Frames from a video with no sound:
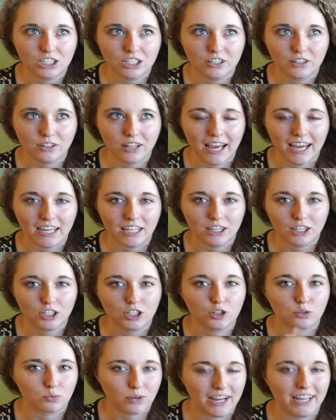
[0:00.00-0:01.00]
to like the
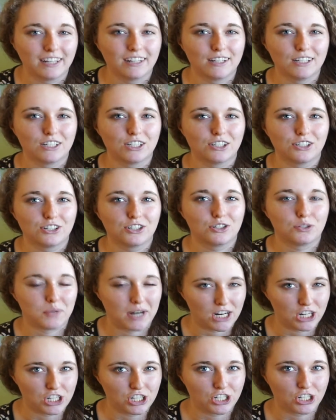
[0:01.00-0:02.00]
greatest
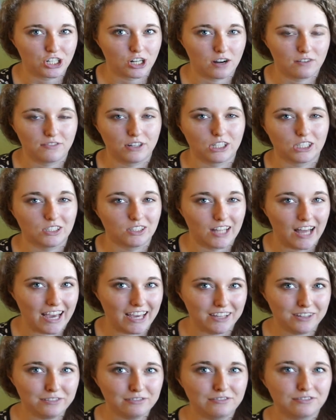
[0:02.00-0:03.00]
treasure of your
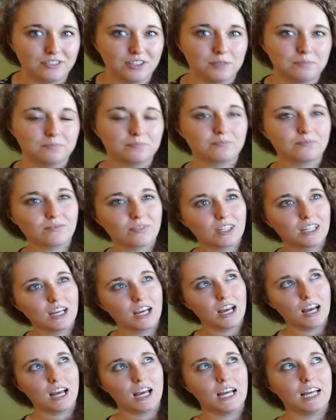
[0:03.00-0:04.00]
life.
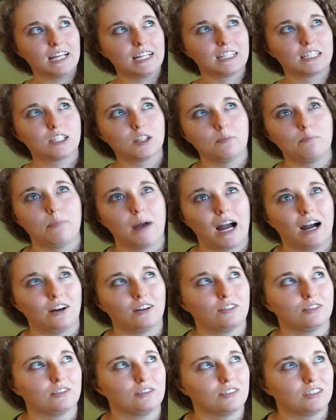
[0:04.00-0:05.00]
It's
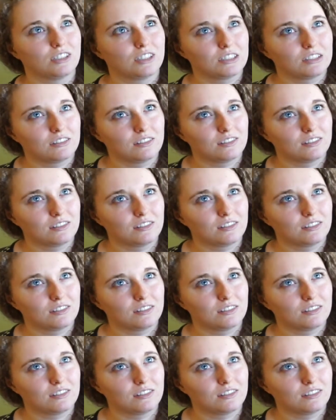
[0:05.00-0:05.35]
about